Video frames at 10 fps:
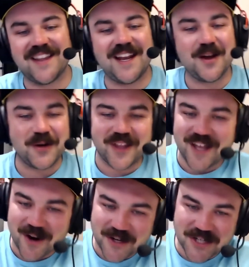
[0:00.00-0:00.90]
They know who they
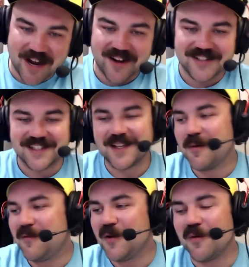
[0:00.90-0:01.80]
are. Shout out to them.
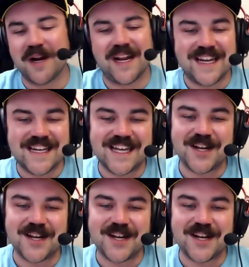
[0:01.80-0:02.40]
If you were in Indy